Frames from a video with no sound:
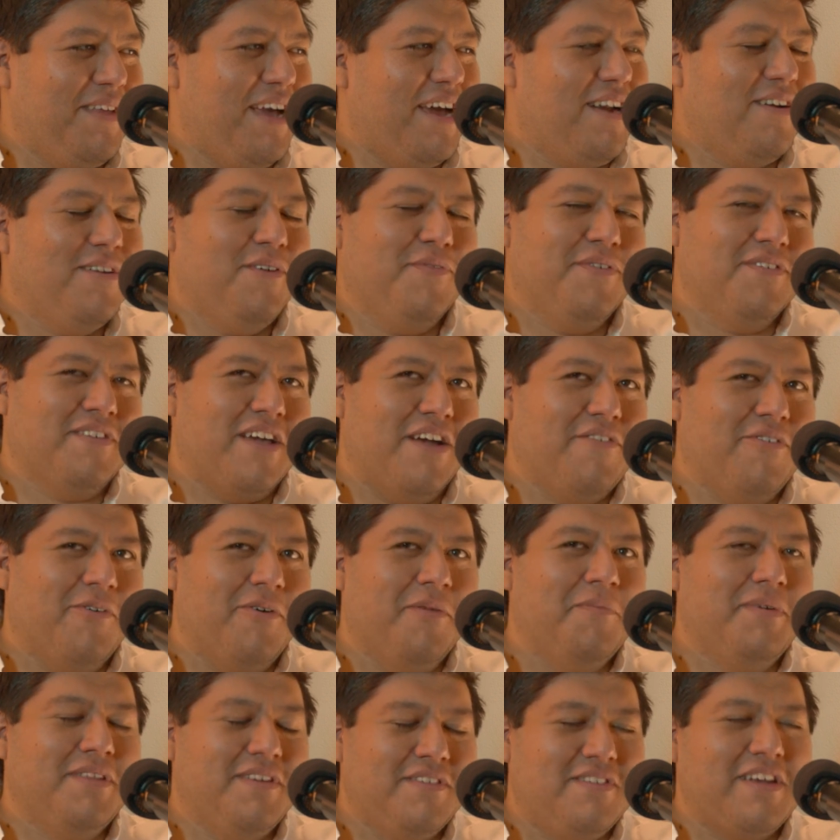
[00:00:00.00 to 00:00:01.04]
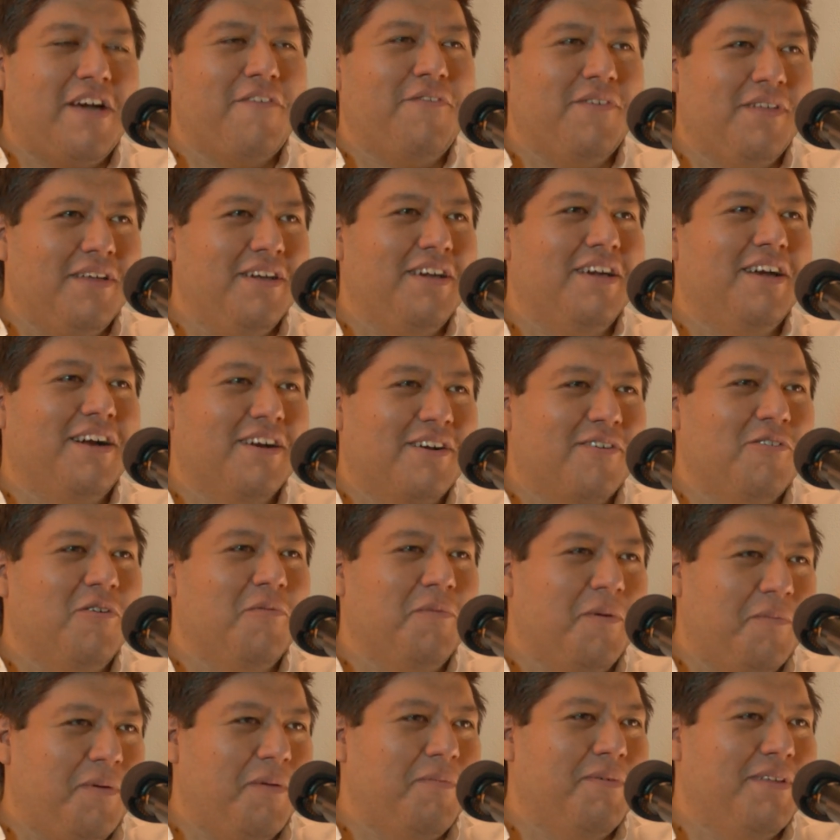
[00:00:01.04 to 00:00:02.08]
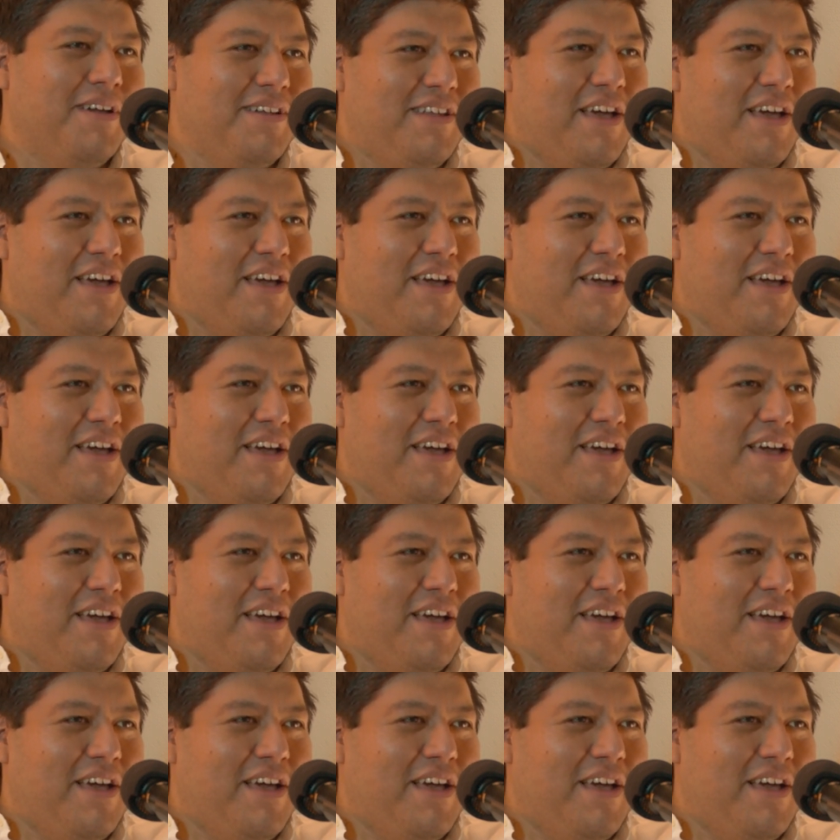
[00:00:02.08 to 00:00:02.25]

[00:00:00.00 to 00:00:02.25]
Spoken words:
I don't know if it was everyone, but there's definitely a group of people that